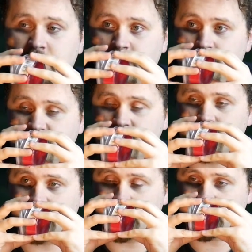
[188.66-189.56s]
fruits
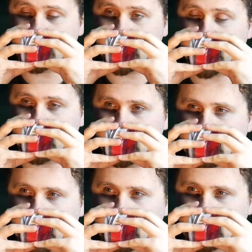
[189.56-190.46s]
in this
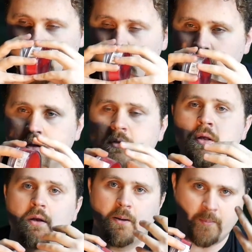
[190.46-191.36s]
candle as well.
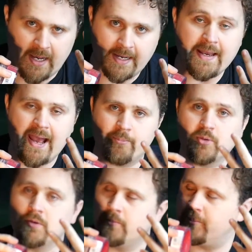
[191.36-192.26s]

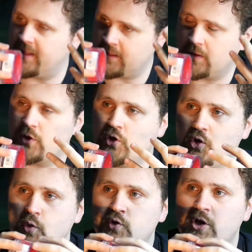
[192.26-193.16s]
Pineapple being a
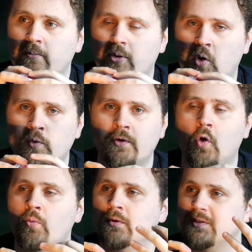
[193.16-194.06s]
huge component,
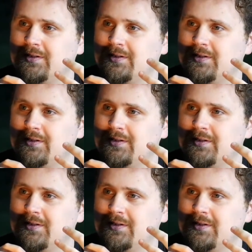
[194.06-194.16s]
almost